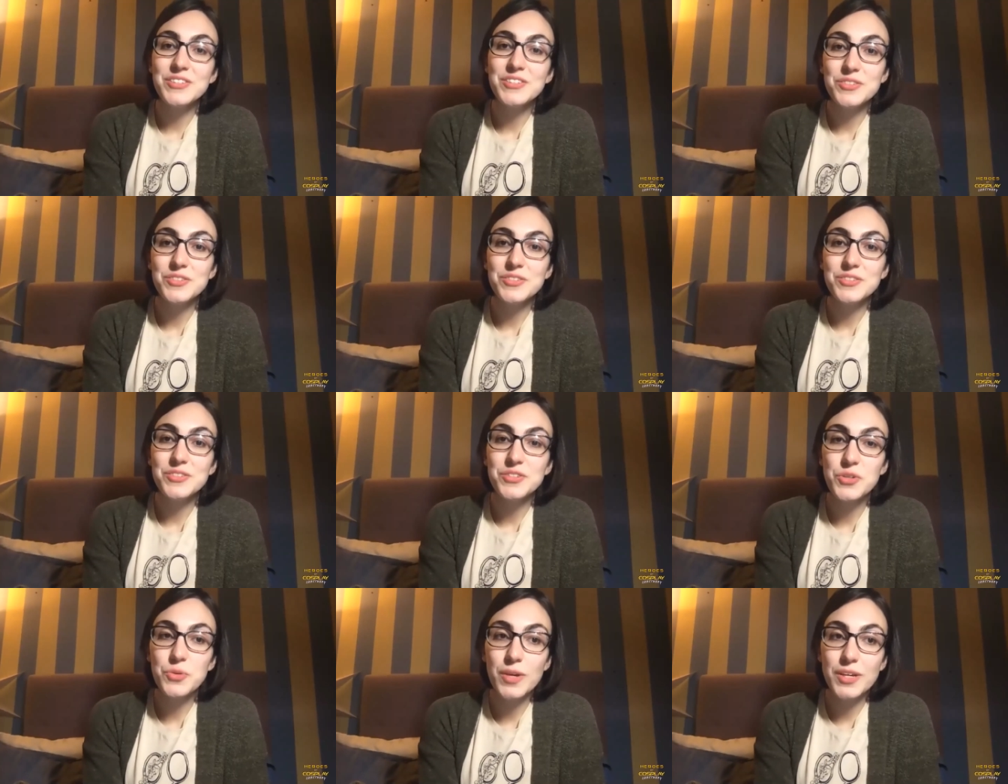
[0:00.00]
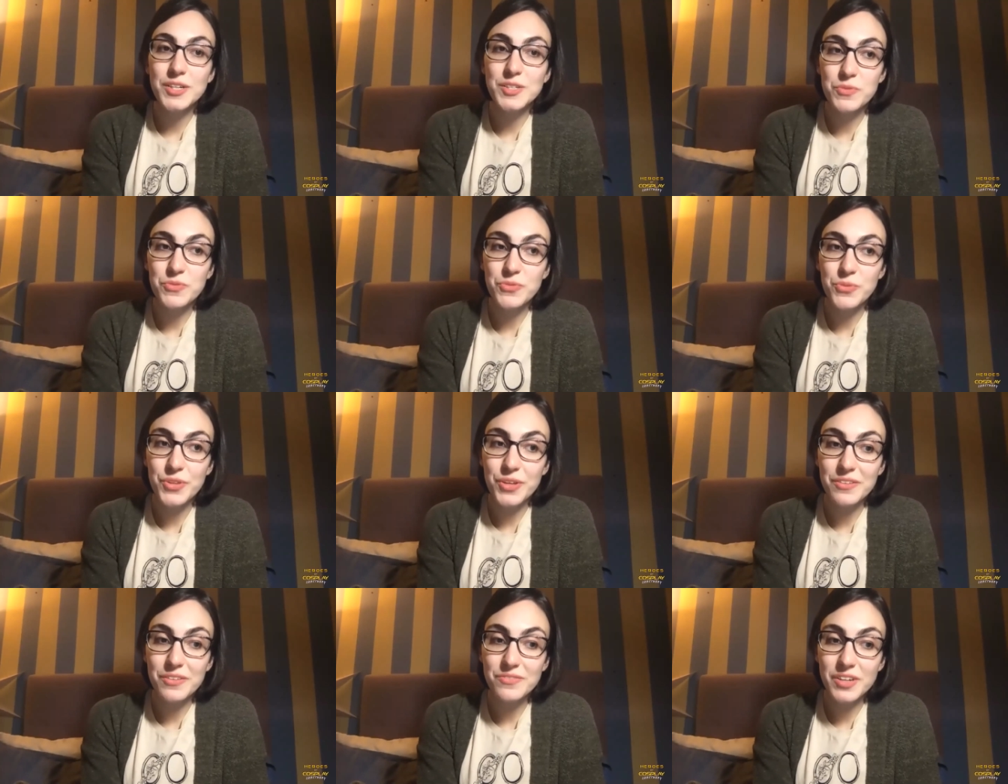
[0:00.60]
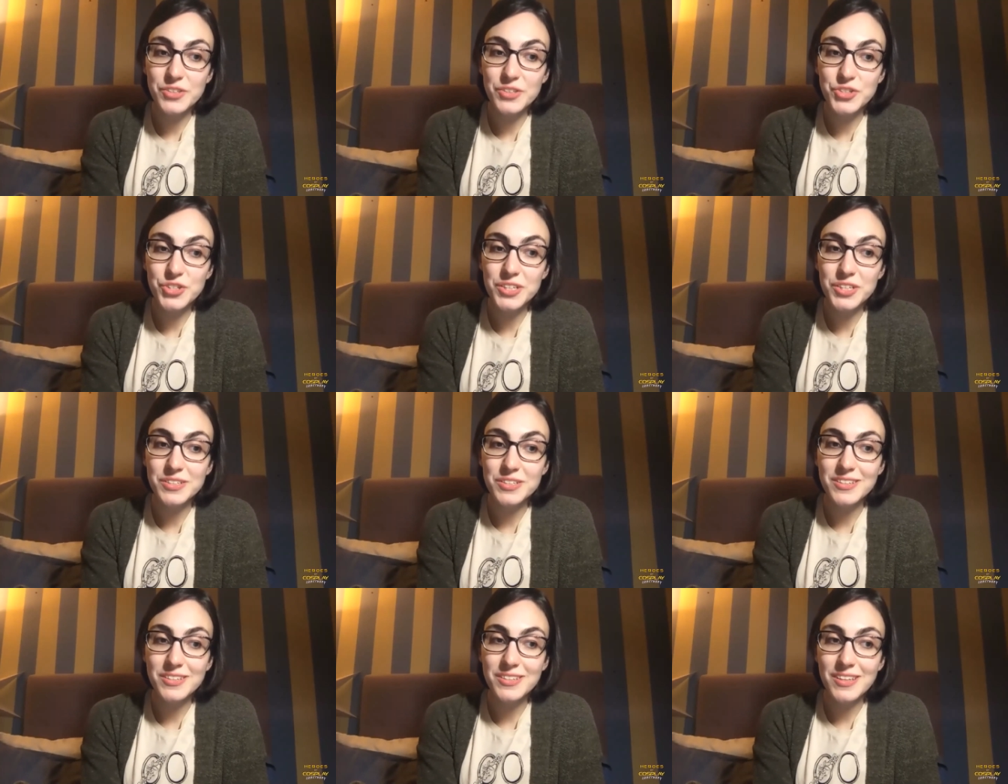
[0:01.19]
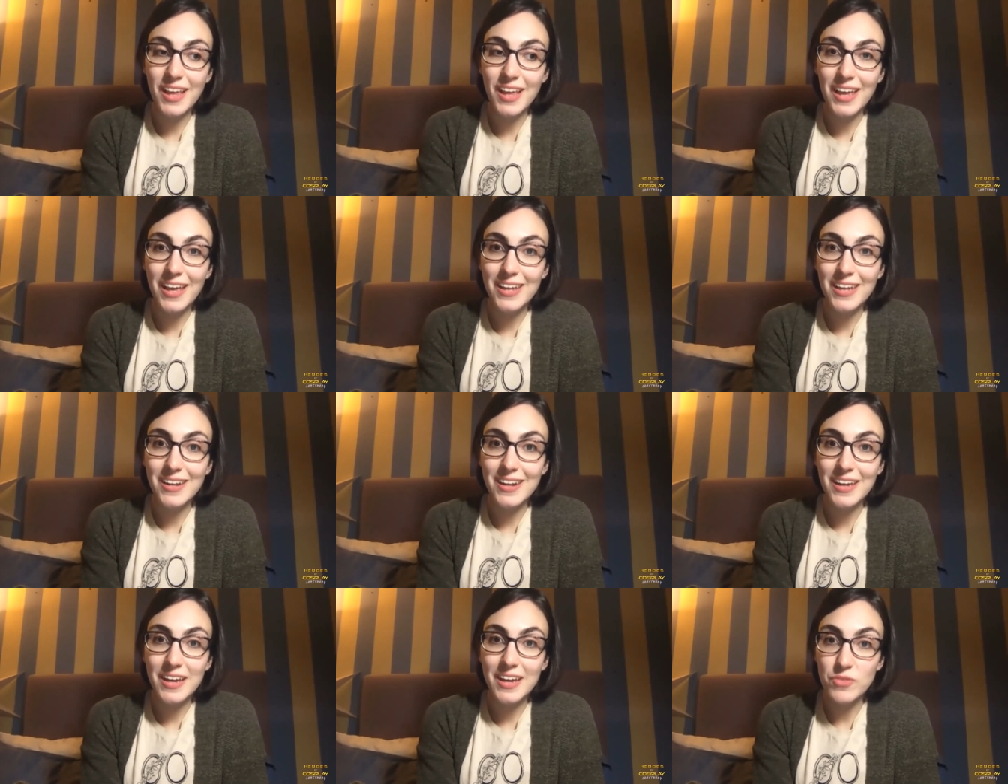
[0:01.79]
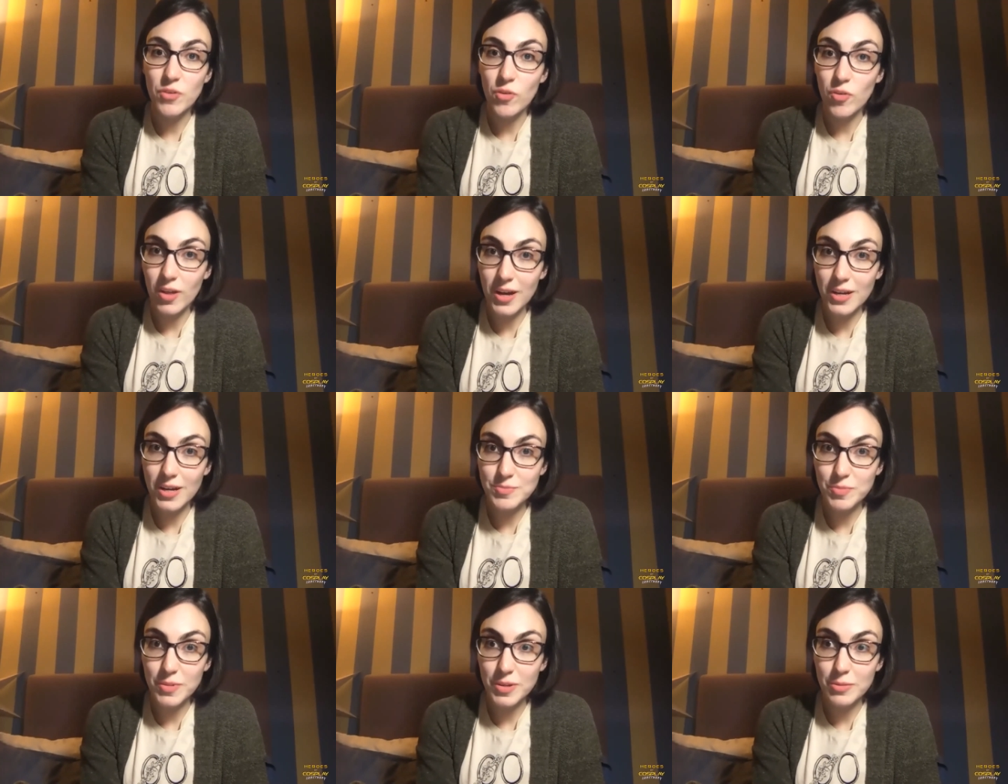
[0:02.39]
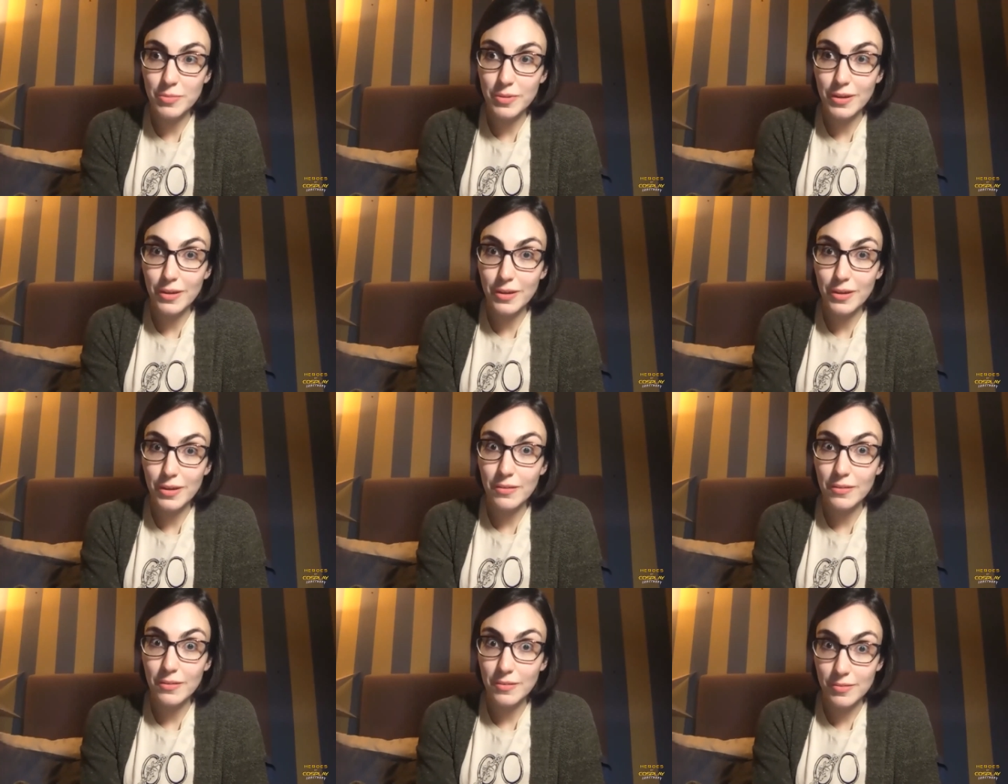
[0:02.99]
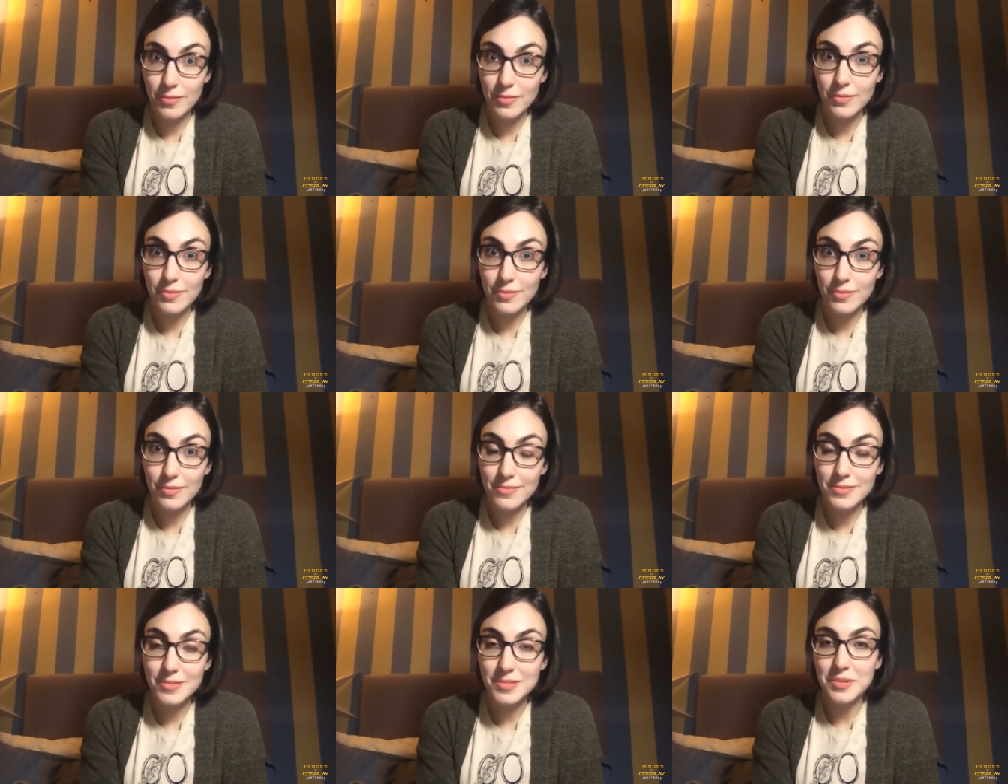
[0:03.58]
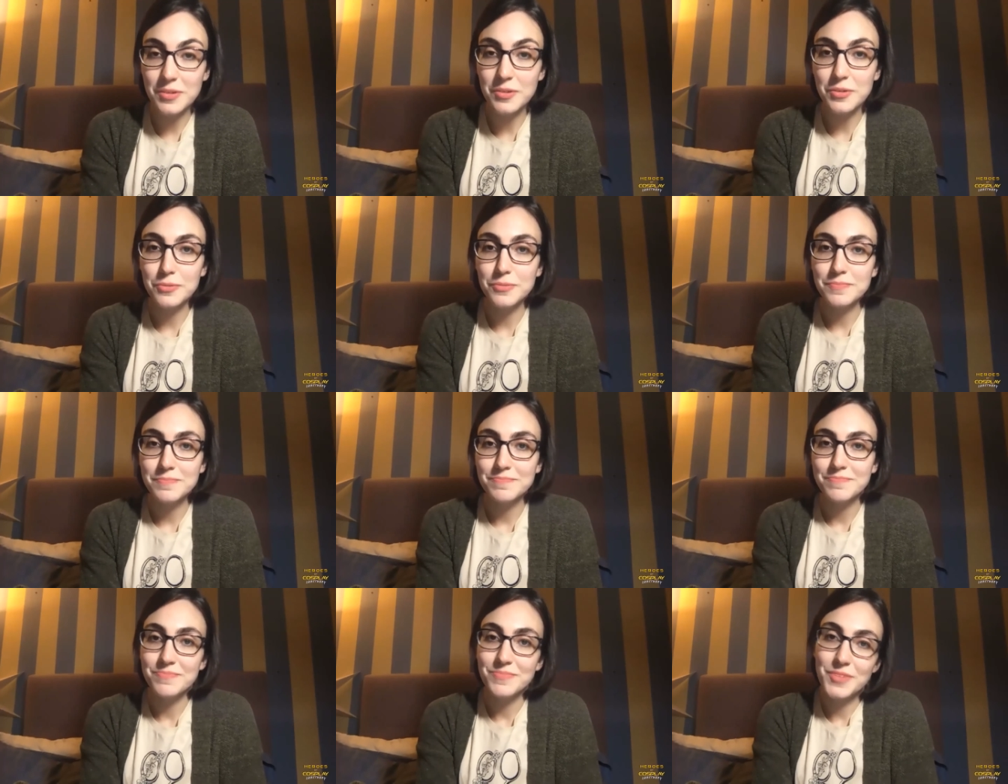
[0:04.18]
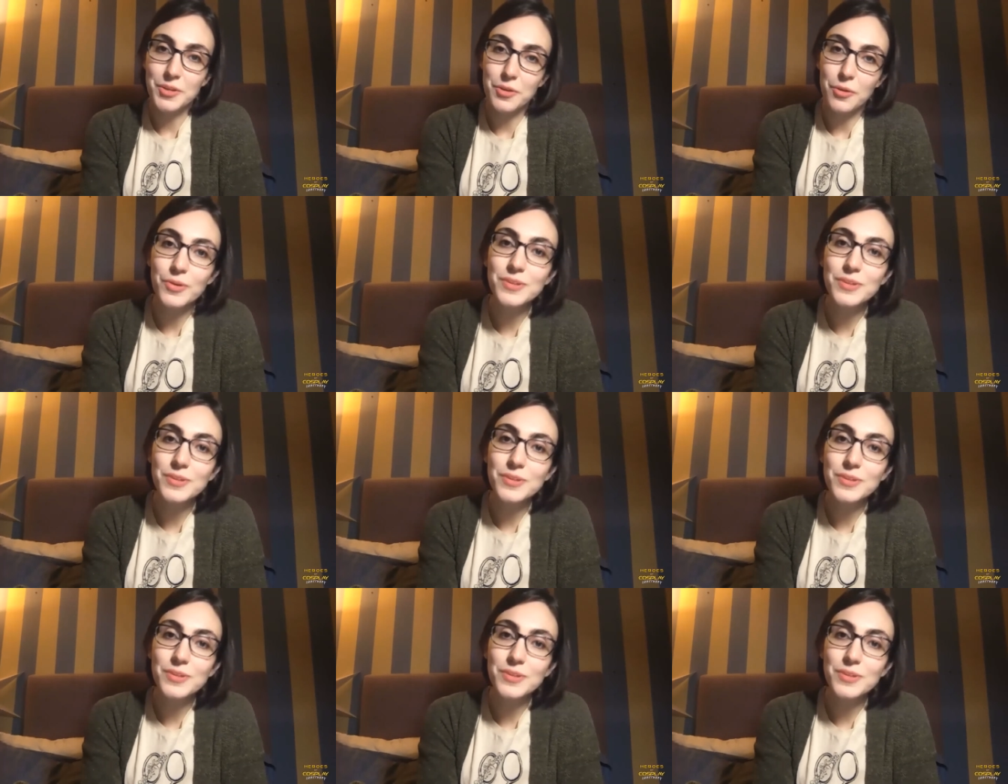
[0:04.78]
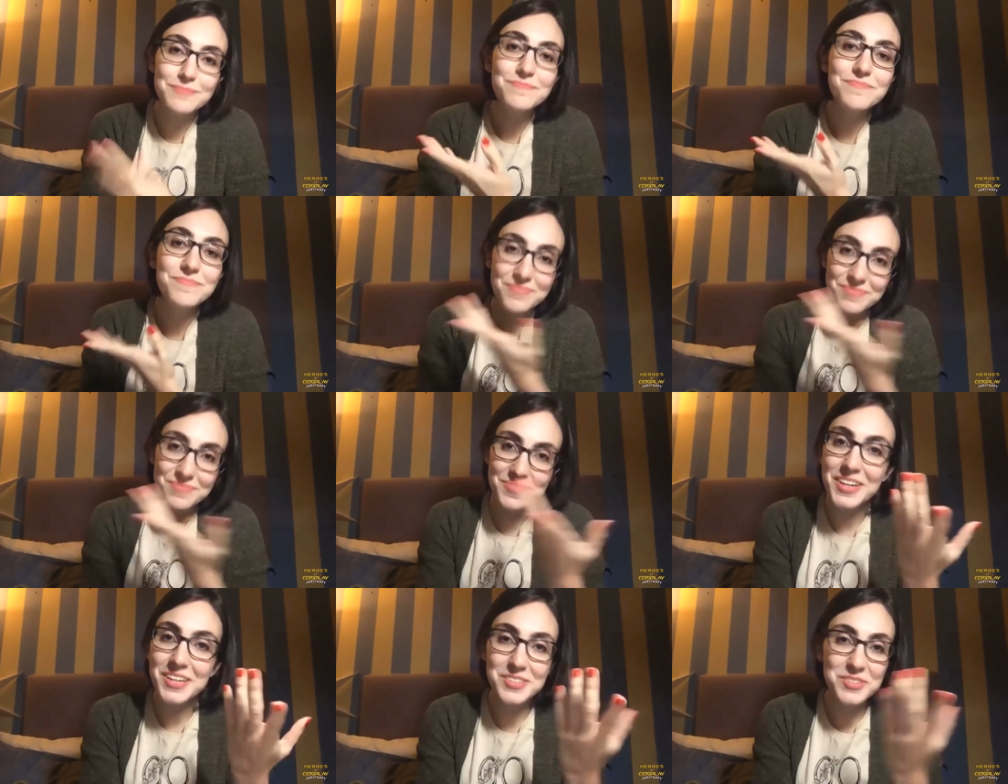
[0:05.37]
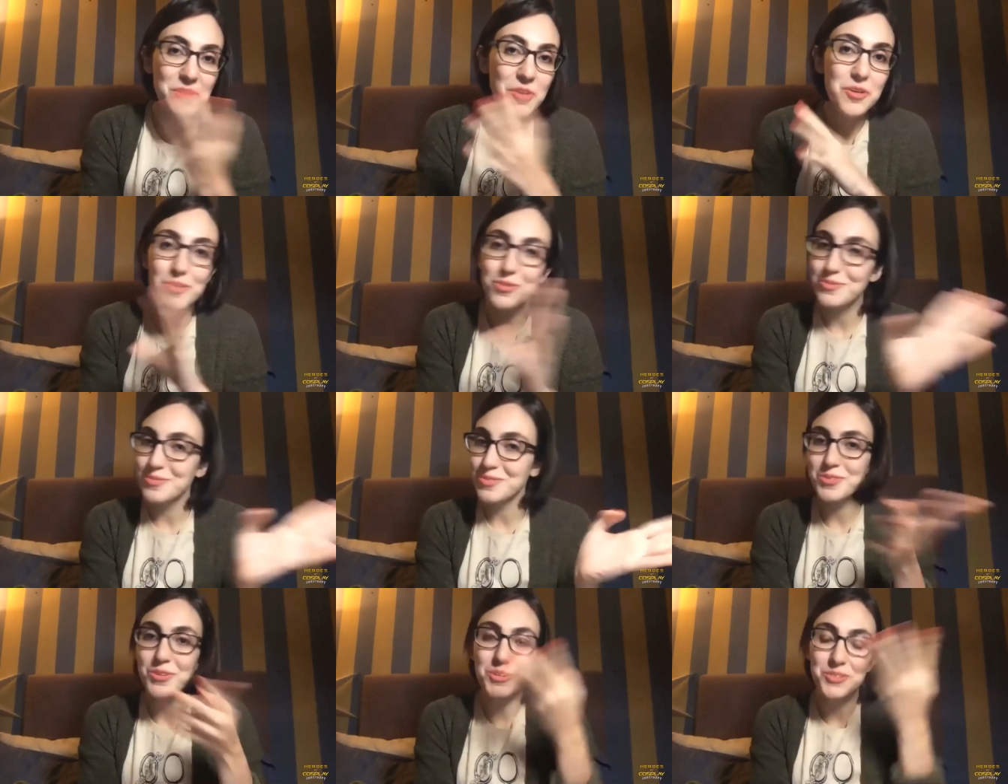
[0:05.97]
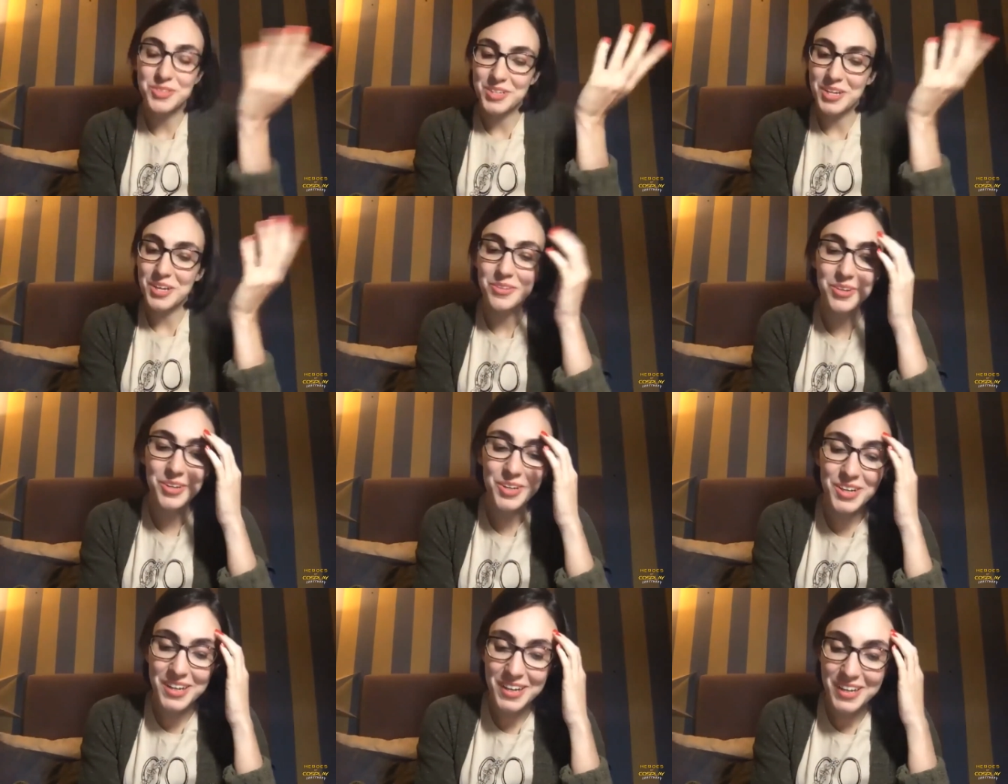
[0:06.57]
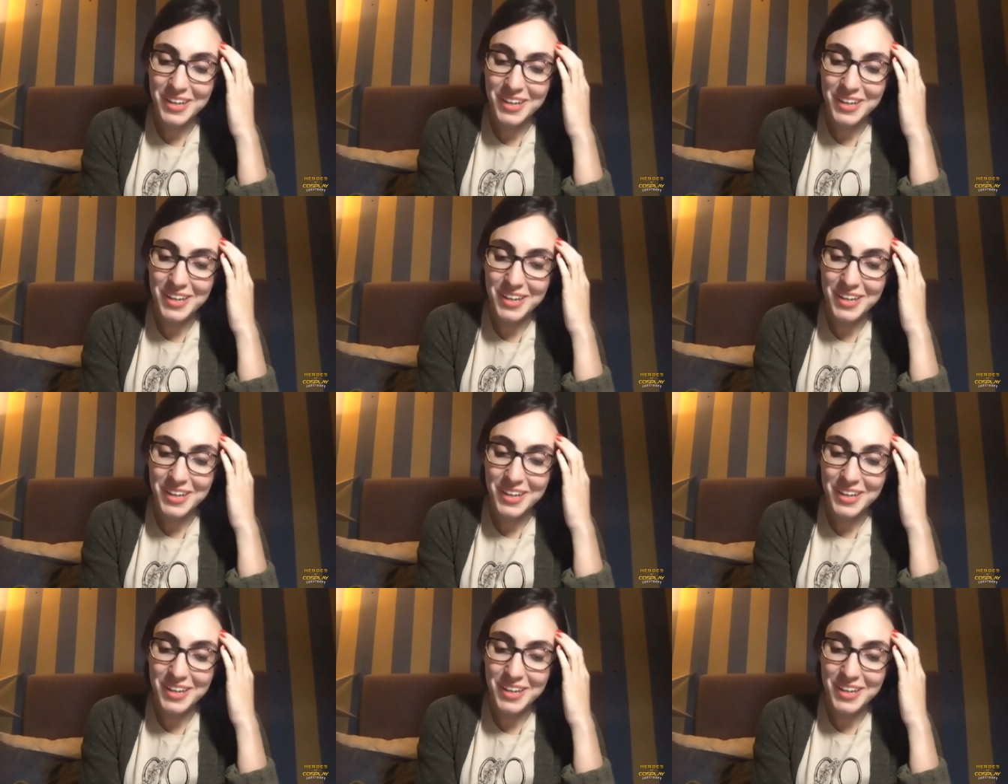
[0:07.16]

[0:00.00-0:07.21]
2 weeks before the convention, and I have a whole cosplay to make. Oh, so it's all together.